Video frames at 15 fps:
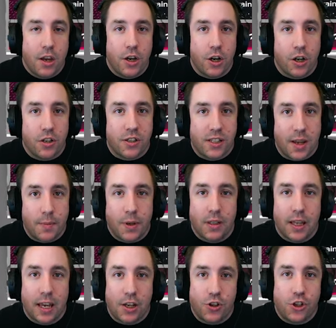your
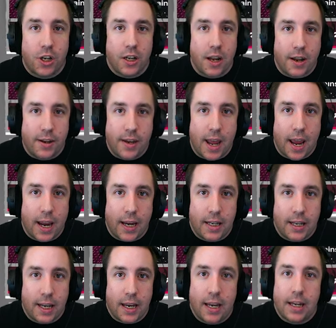simulation nine
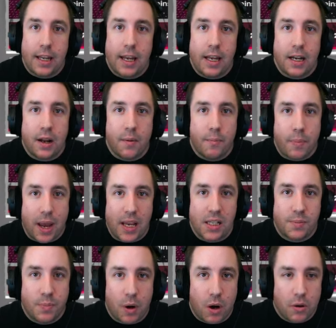inning
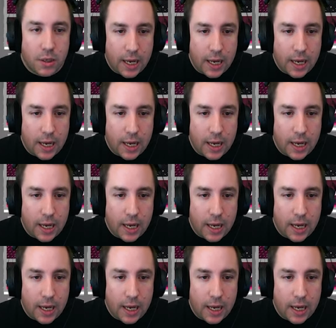baseball